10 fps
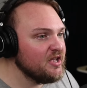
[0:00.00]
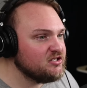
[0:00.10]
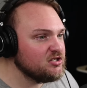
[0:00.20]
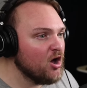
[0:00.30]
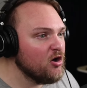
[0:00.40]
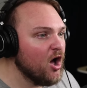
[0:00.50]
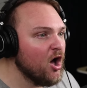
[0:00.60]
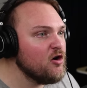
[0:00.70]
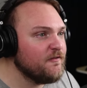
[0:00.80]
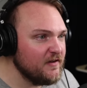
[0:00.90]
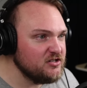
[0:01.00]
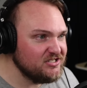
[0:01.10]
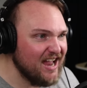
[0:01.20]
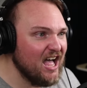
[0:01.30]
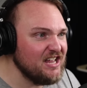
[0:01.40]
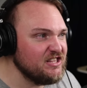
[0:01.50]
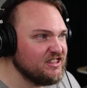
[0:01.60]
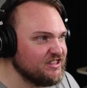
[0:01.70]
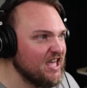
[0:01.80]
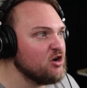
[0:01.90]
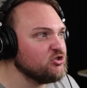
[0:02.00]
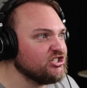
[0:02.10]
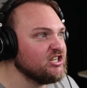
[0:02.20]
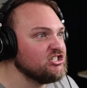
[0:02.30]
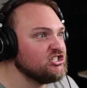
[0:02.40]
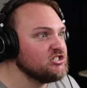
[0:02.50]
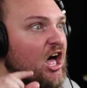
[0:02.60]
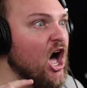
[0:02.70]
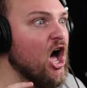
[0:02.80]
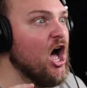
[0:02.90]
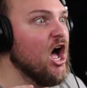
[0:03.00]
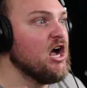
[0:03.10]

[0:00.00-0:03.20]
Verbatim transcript: it's over 9,000! Uh.